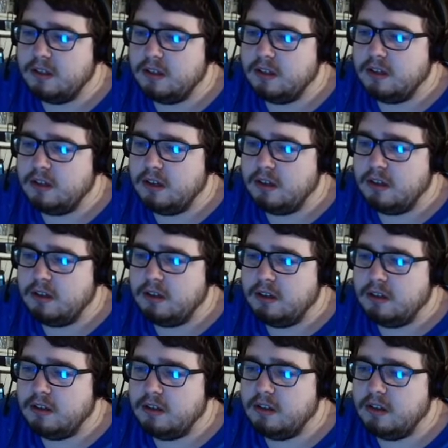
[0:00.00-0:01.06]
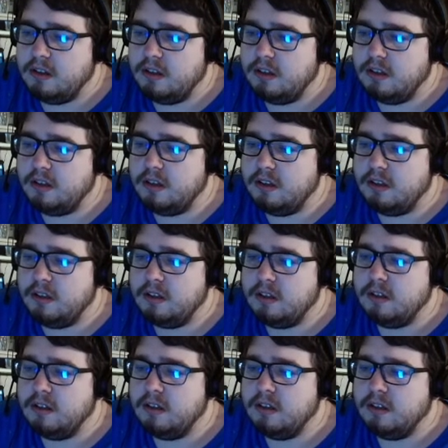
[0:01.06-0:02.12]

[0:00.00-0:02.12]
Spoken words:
Nobody speaks.